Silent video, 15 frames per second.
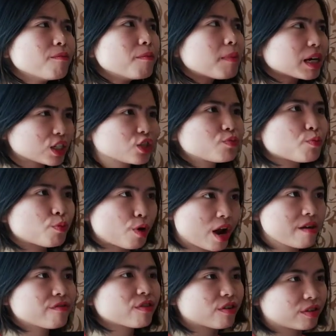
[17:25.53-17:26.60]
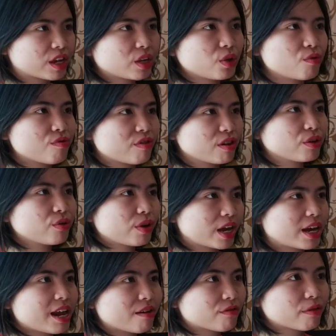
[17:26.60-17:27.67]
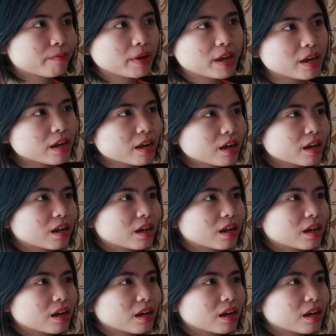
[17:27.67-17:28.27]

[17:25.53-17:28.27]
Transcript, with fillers: much braver than you think you can ever be.